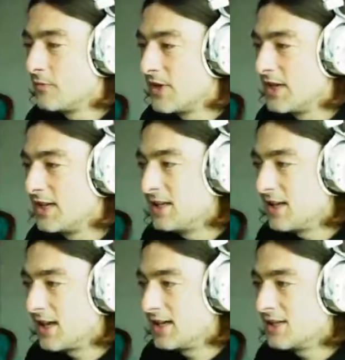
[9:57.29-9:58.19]
He
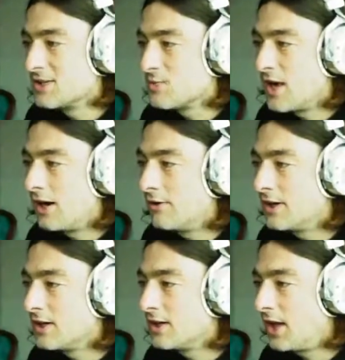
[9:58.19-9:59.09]
is
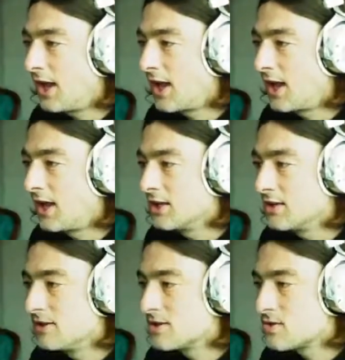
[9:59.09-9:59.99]
wearing a
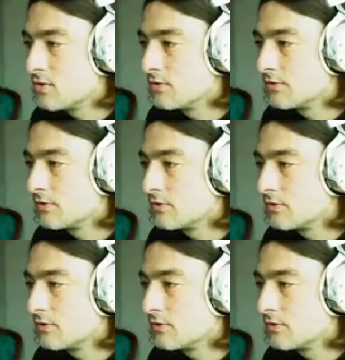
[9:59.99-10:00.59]
sort of